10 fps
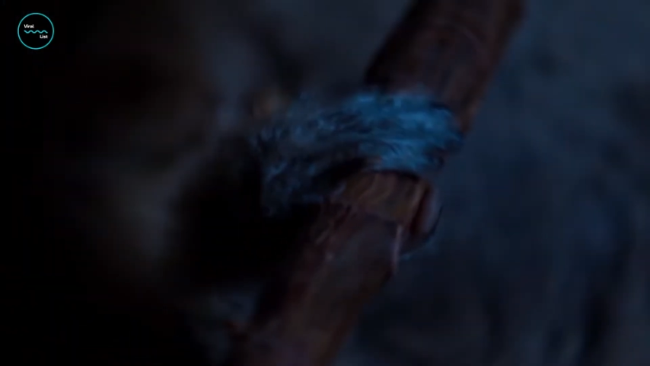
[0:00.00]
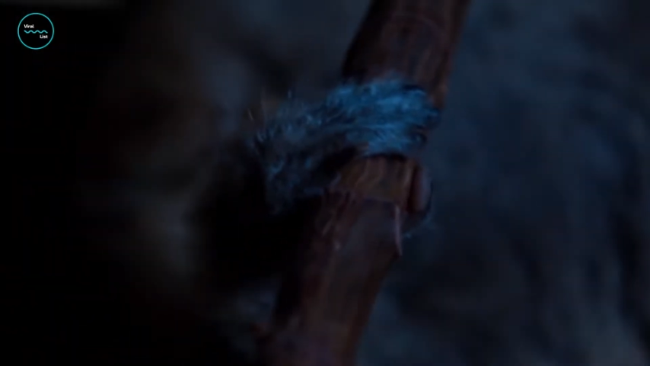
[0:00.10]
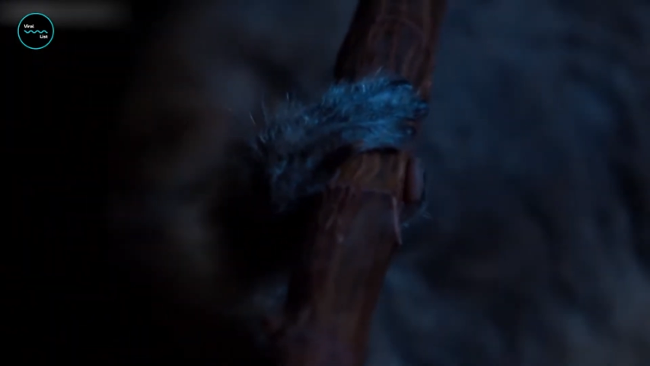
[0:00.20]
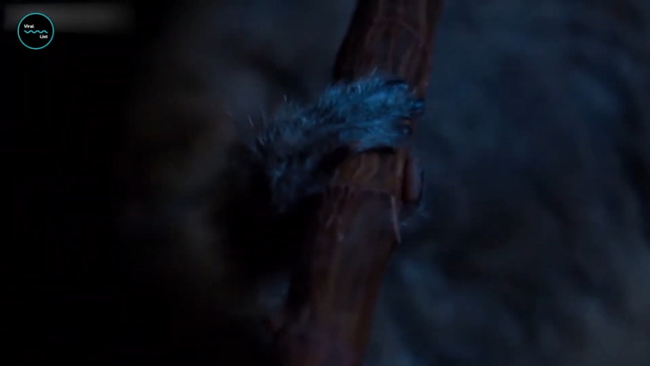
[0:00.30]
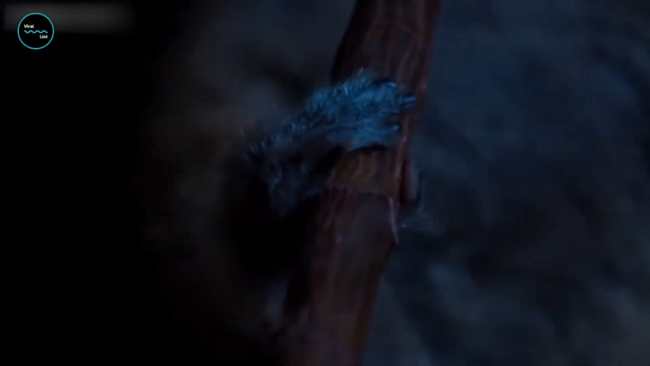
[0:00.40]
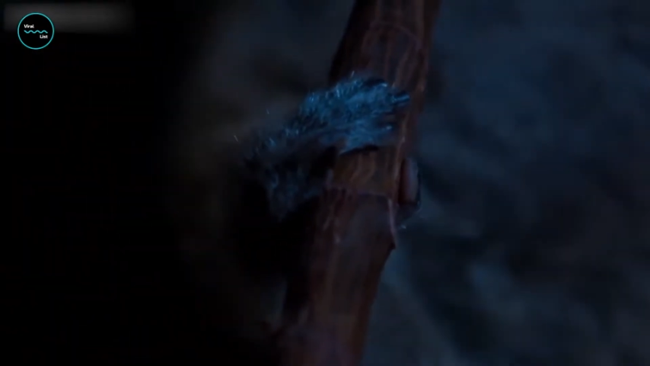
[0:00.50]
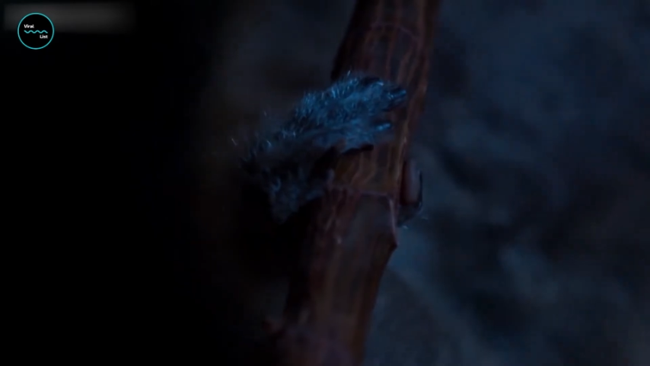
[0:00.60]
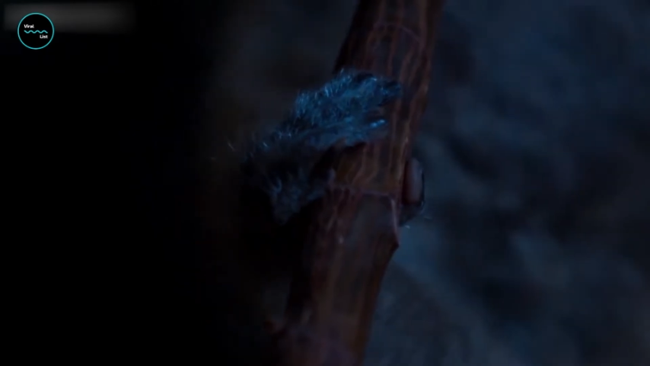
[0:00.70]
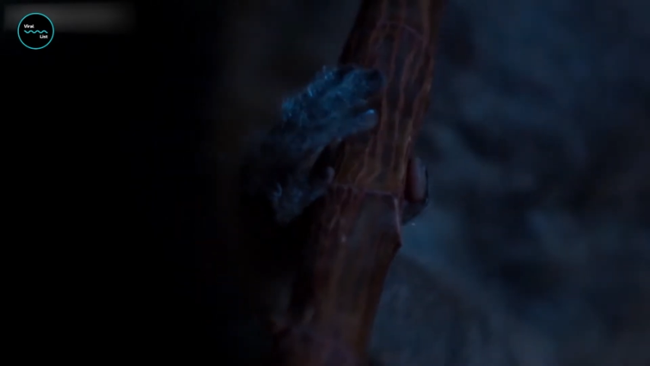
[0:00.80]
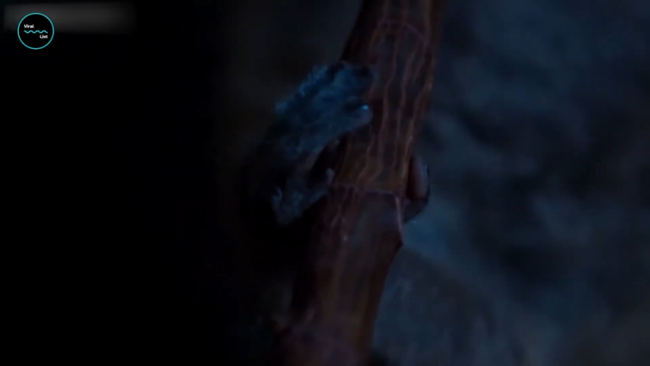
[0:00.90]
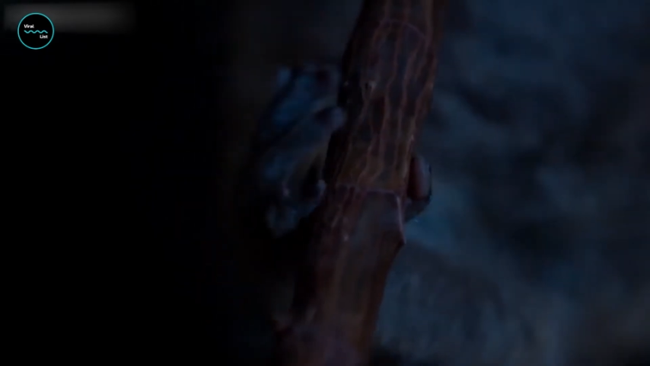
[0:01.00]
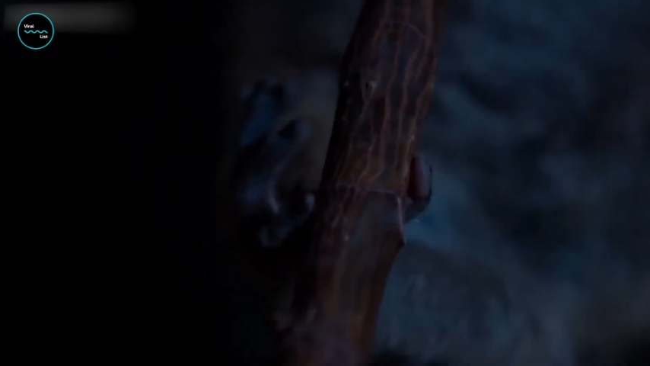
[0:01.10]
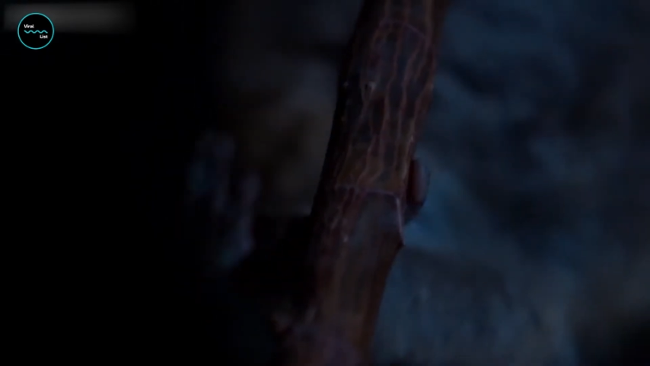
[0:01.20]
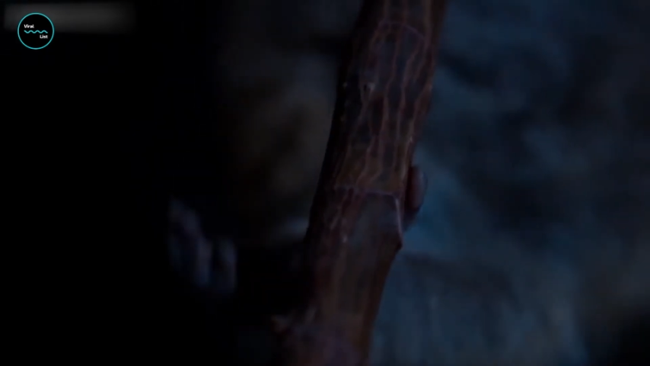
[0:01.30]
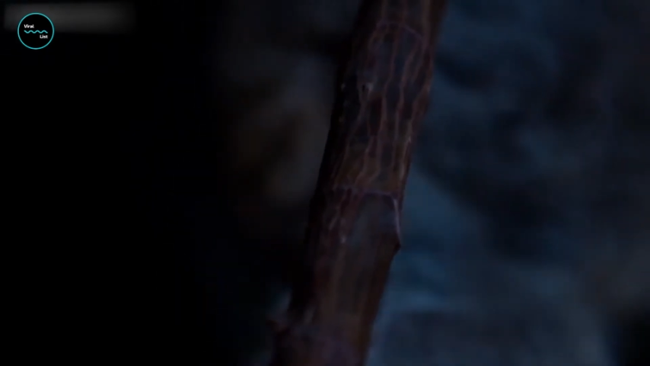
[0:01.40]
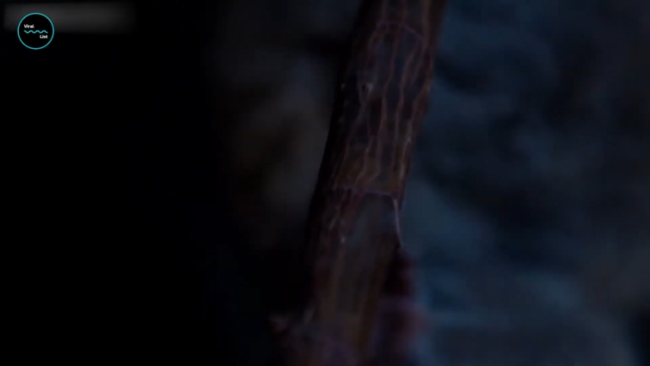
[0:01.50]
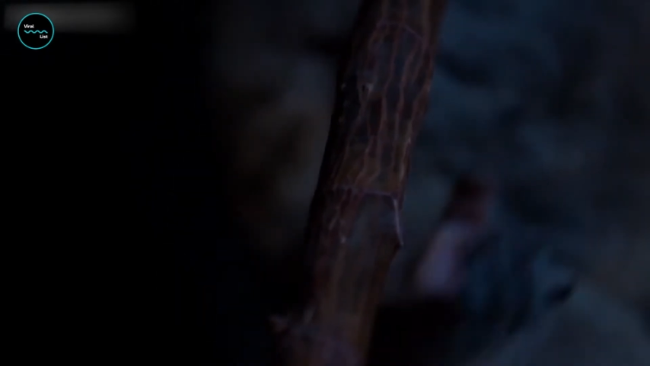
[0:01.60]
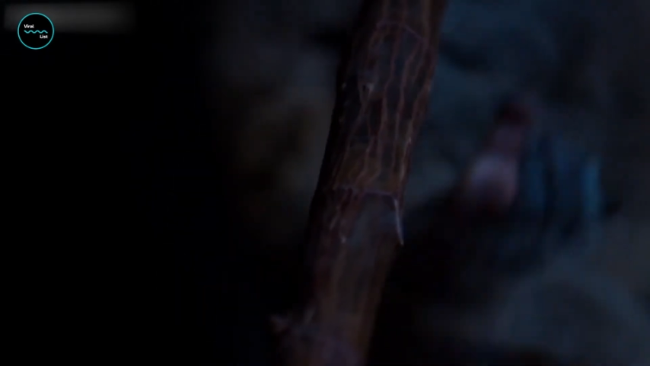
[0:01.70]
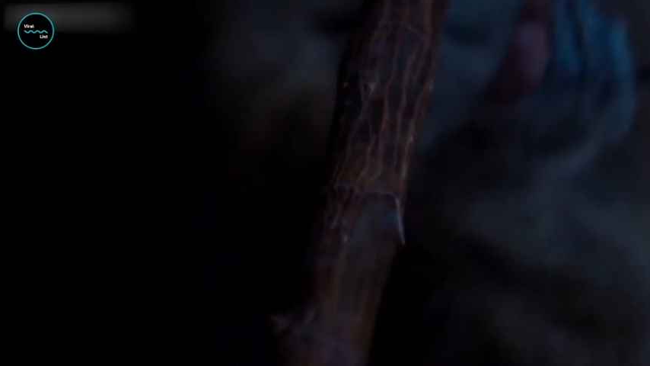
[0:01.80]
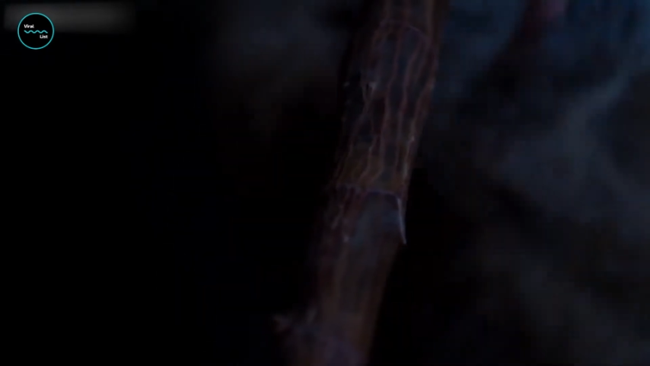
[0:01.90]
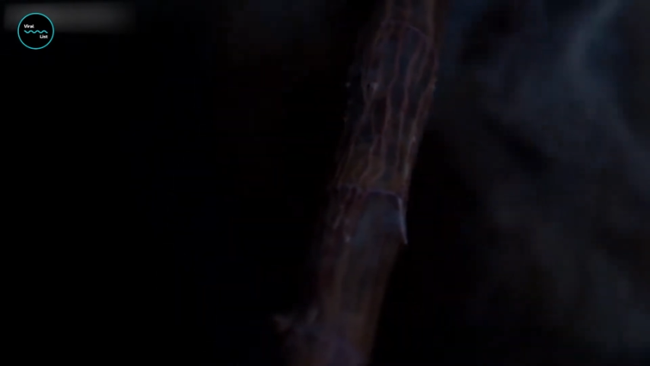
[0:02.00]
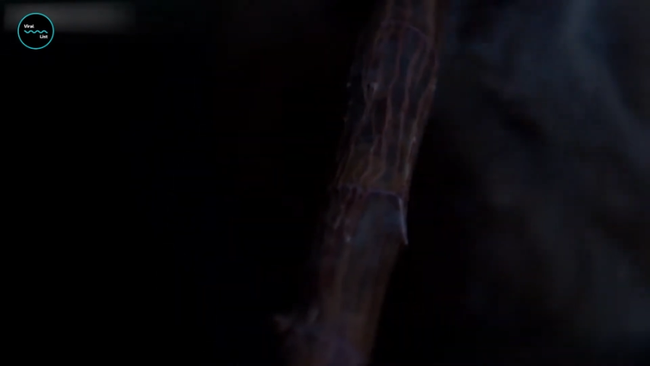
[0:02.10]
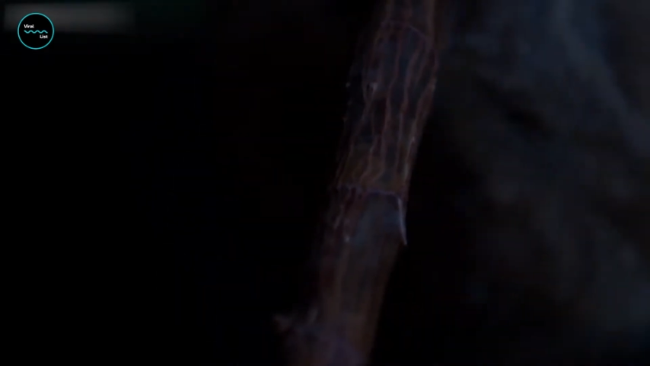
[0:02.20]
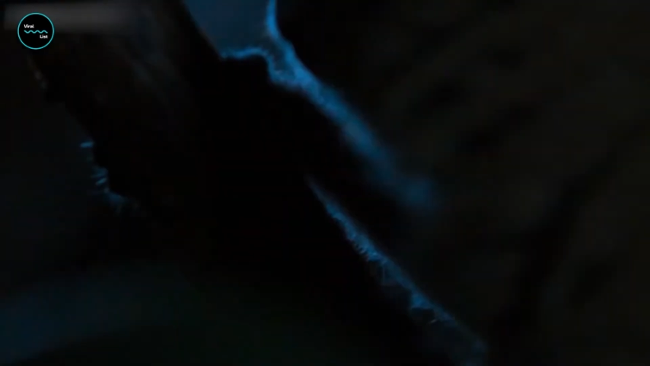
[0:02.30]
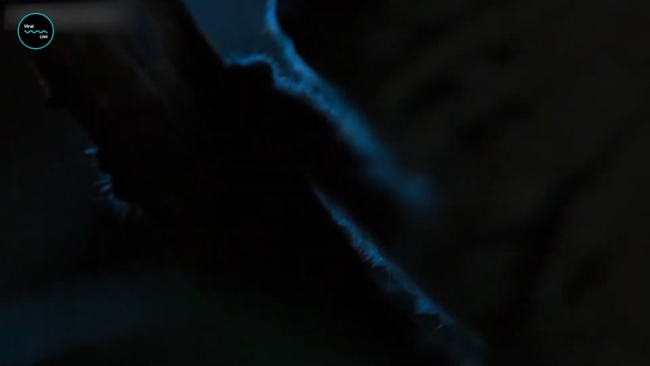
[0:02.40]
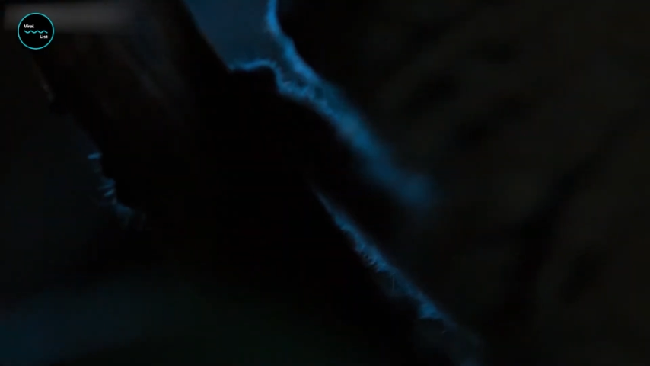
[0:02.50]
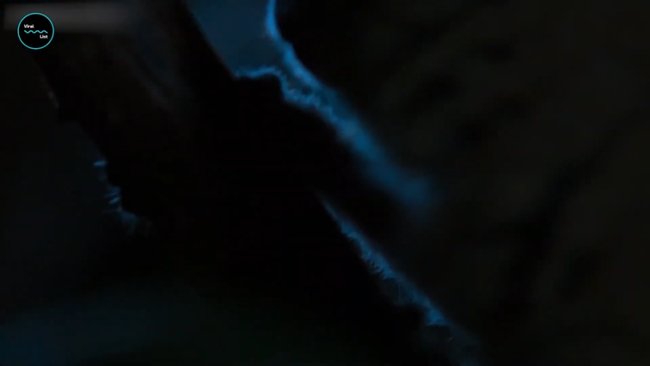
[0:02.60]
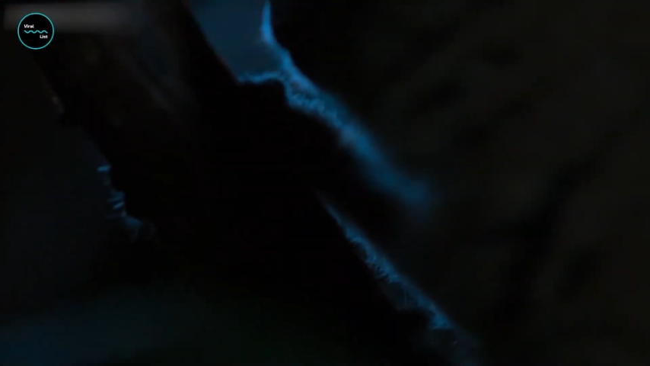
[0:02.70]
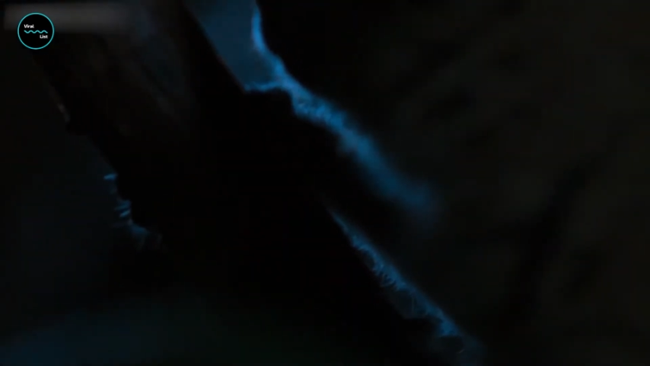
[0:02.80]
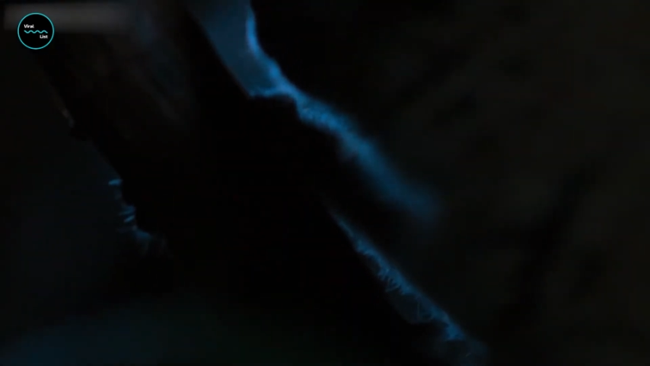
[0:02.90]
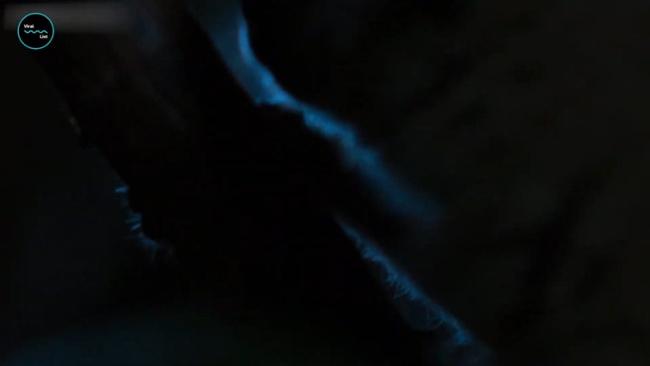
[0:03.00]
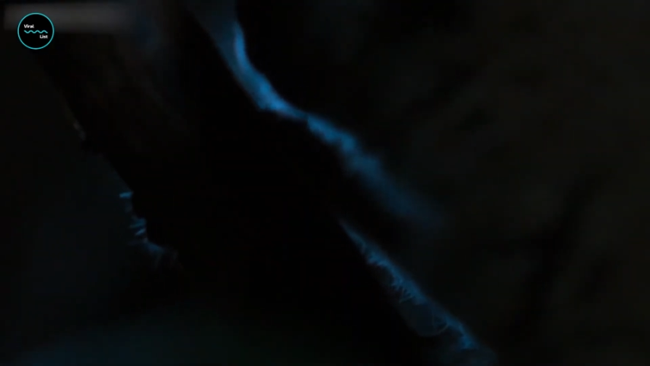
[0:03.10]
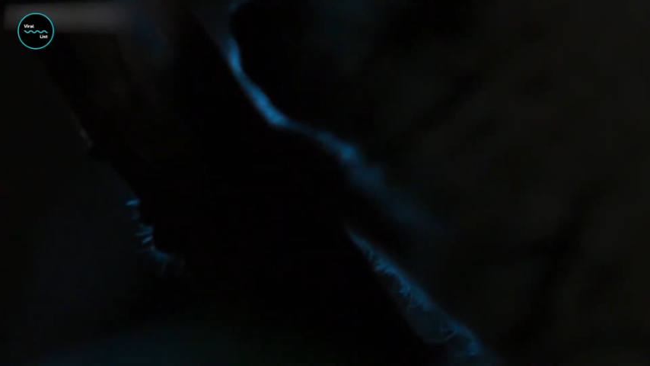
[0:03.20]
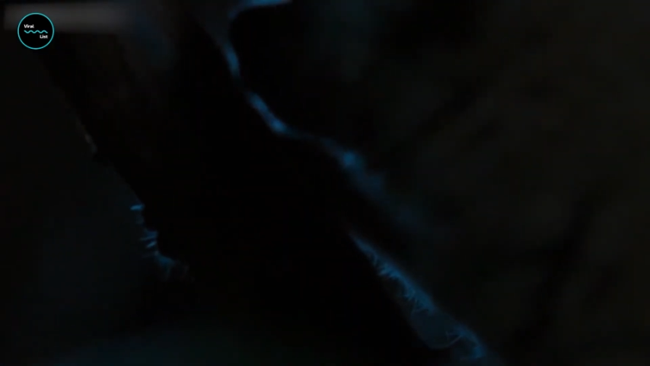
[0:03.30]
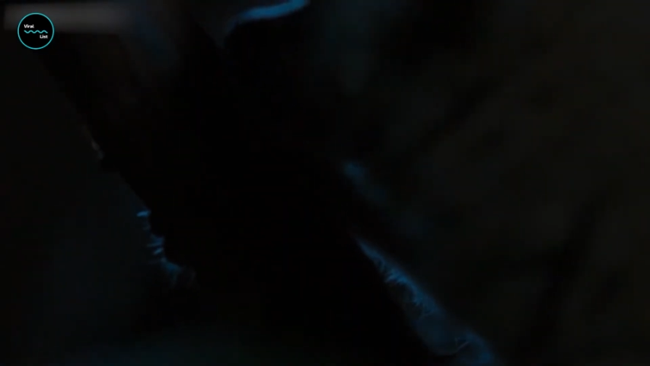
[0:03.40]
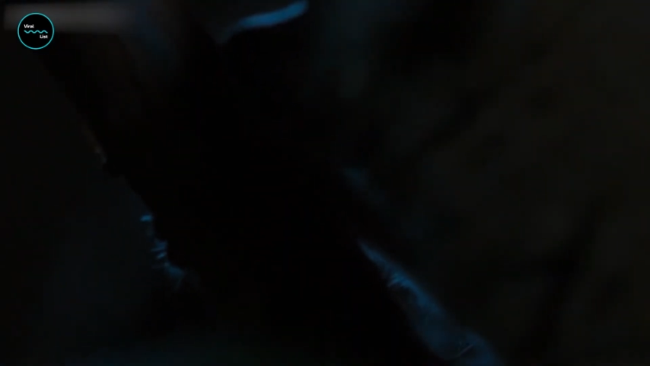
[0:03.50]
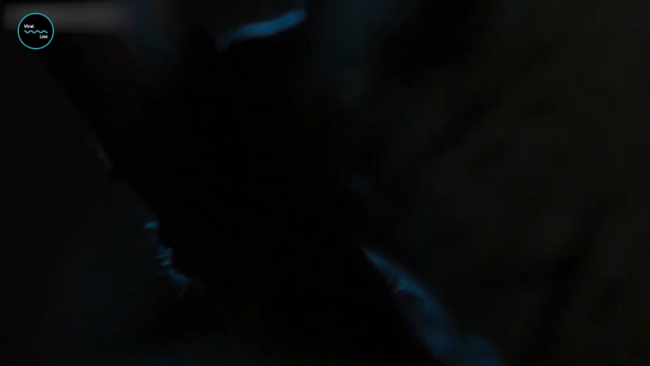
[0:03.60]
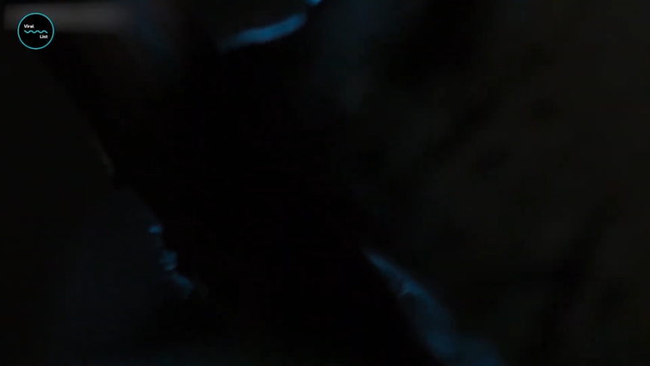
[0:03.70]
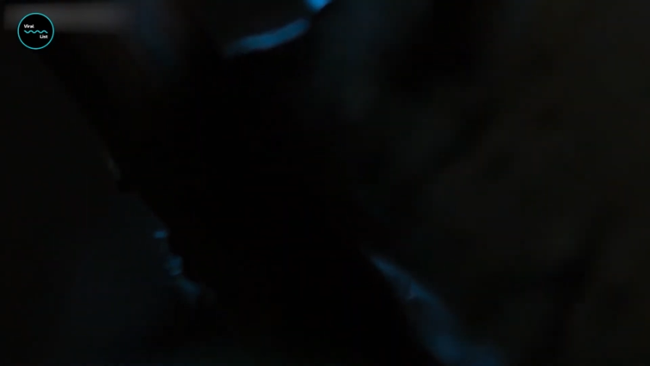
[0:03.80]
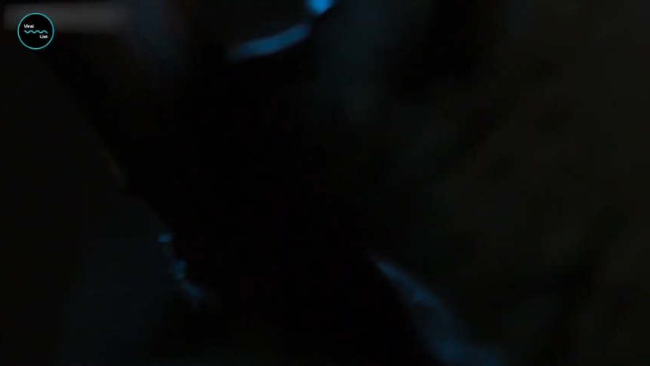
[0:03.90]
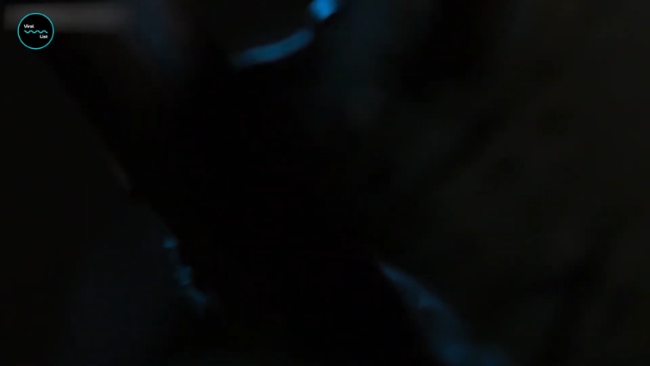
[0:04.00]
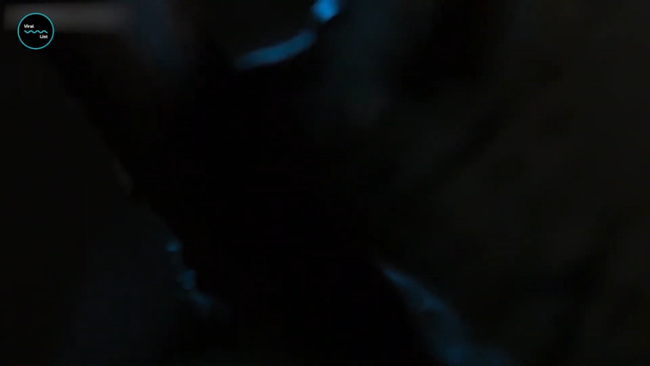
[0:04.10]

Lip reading: (no speaker visible)